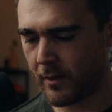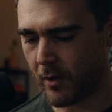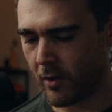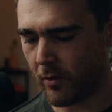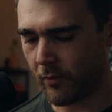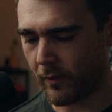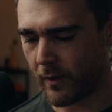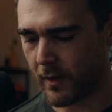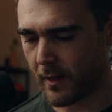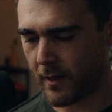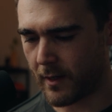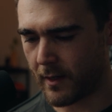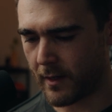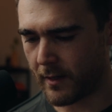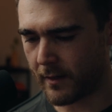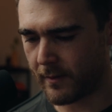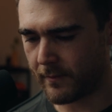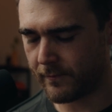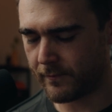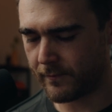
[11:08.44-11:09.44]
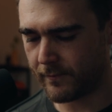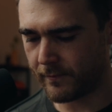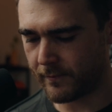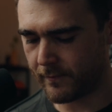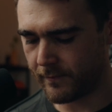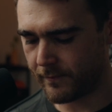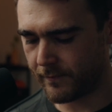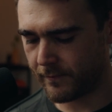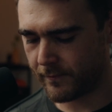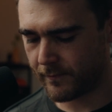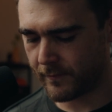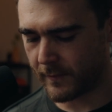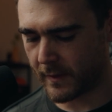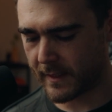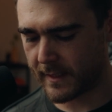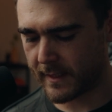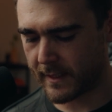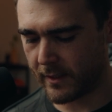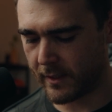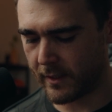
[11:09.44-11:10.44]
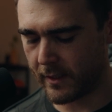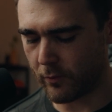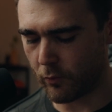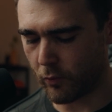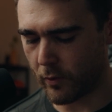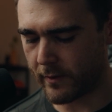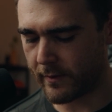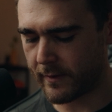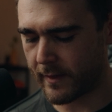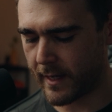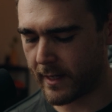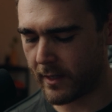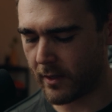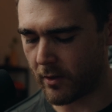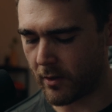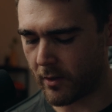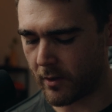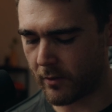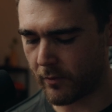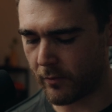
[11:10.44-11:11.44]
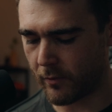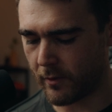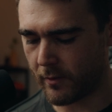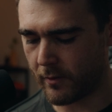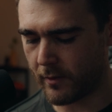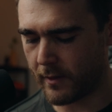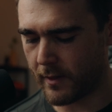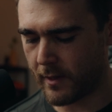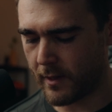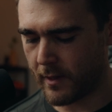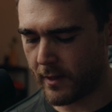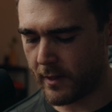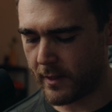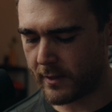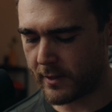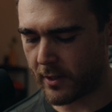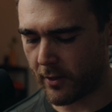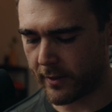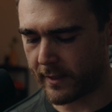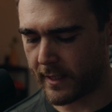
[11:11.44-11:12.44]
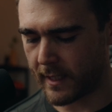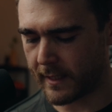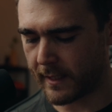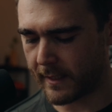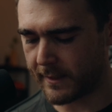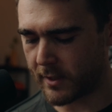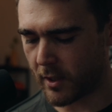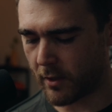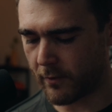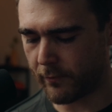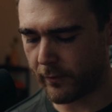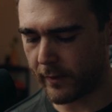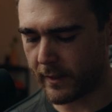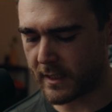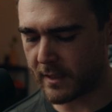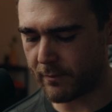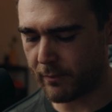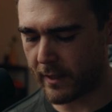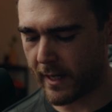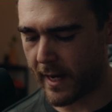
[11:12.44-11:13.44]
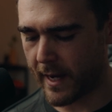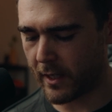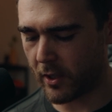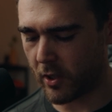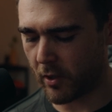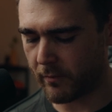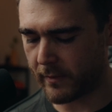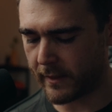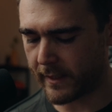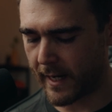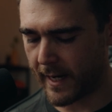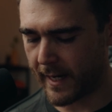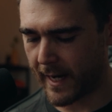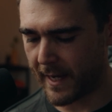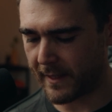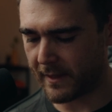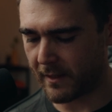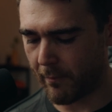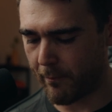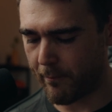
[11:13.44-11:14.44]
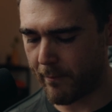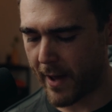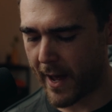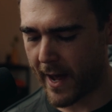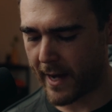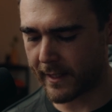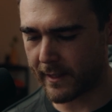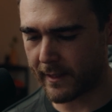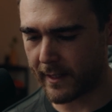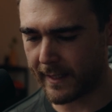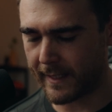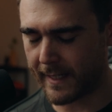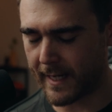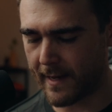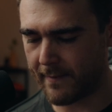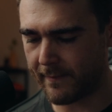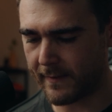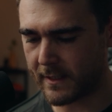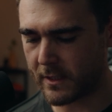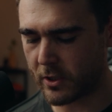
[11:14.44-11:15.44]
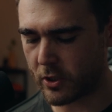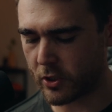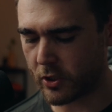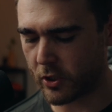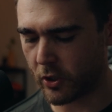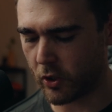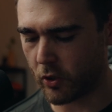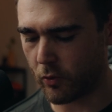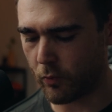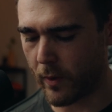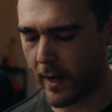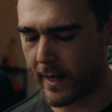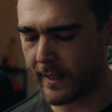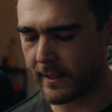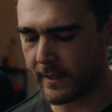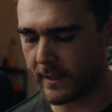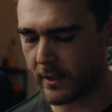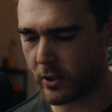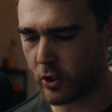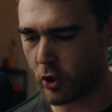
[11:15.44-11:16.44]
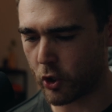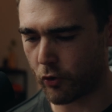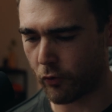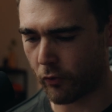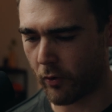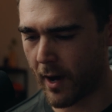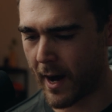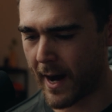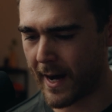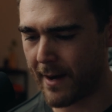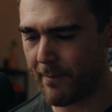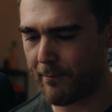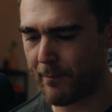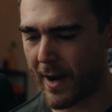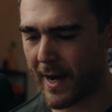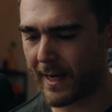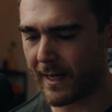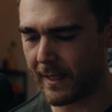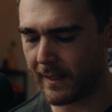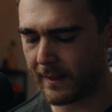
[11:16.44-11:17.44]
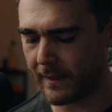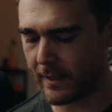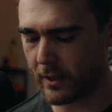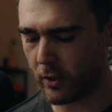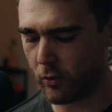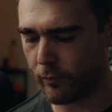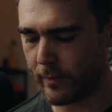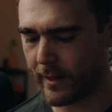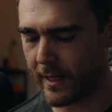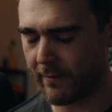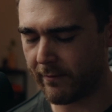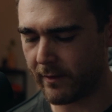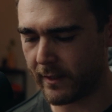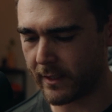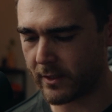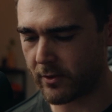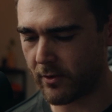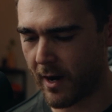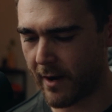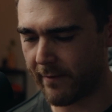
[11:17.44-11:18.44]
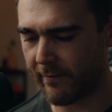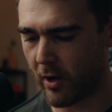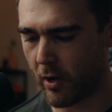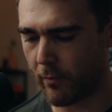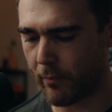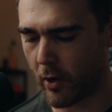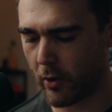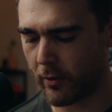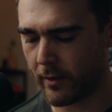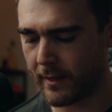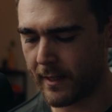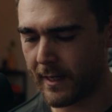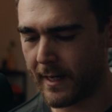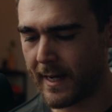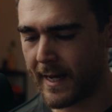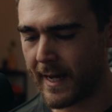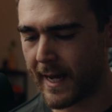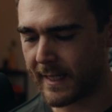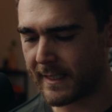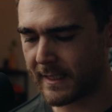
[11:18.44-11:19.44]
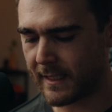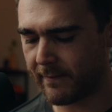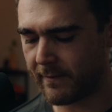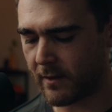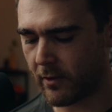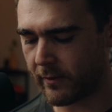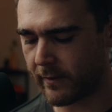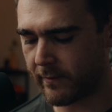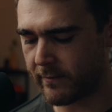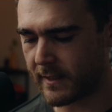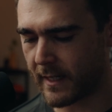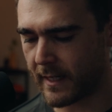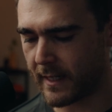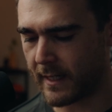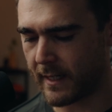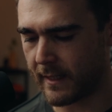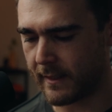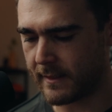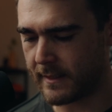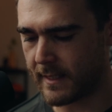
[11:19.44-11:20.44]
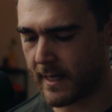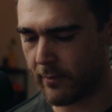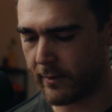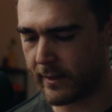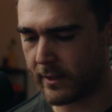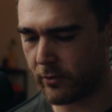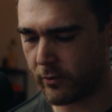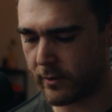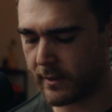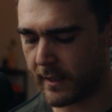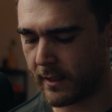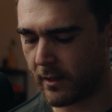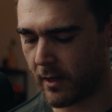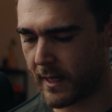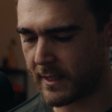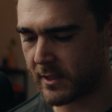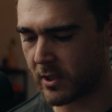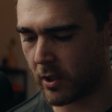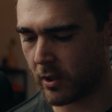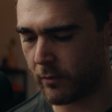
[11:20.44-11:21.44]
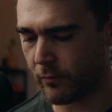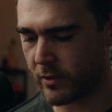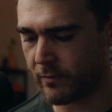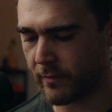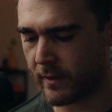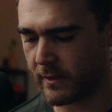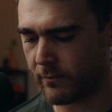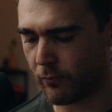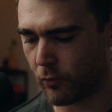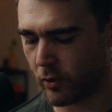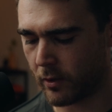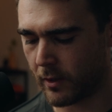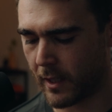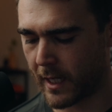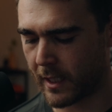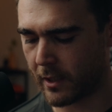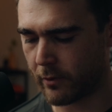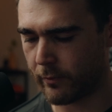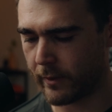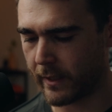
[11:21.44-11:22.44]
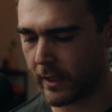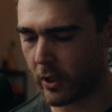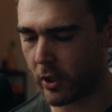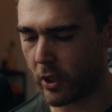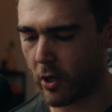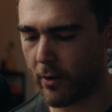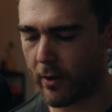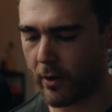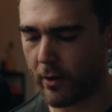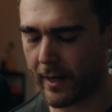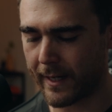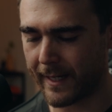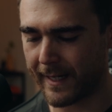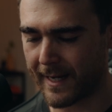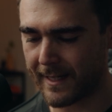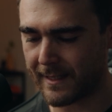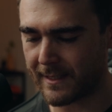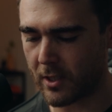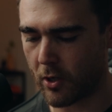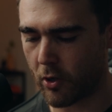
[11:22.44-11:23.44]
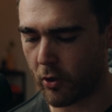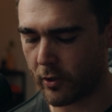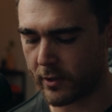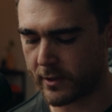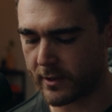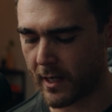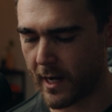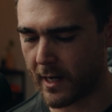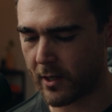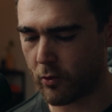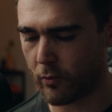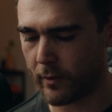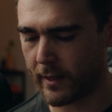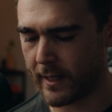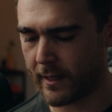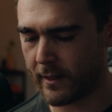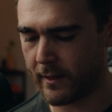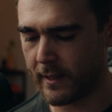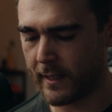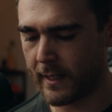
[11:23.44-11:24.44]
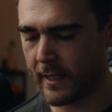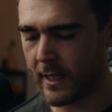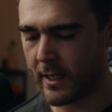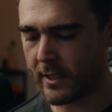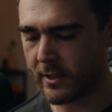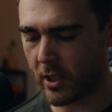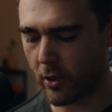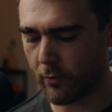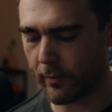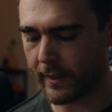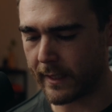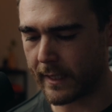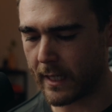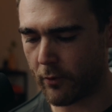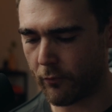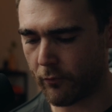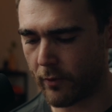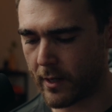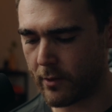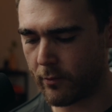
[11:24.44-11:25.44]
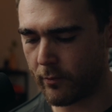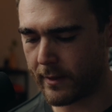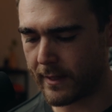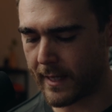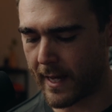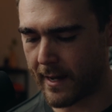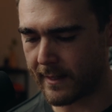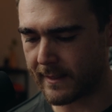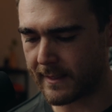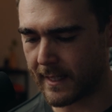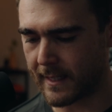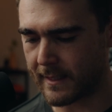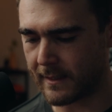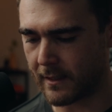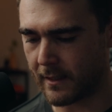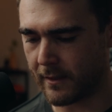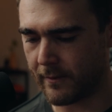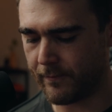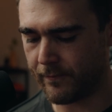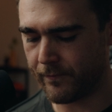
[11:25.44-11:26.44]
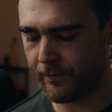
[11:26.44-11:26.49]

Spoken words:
All right, let's see what they got. So to kick things off, we're going to split a Goblin Gang at the back. Again, this is just a good way to try and bait a little bit of elixir out of our opponent and see if they'll give us any hints. Now, we do see an Ice Column, which means more than likely we're going to go against Hog Cycle here. So we're going to get ready with our Tesla.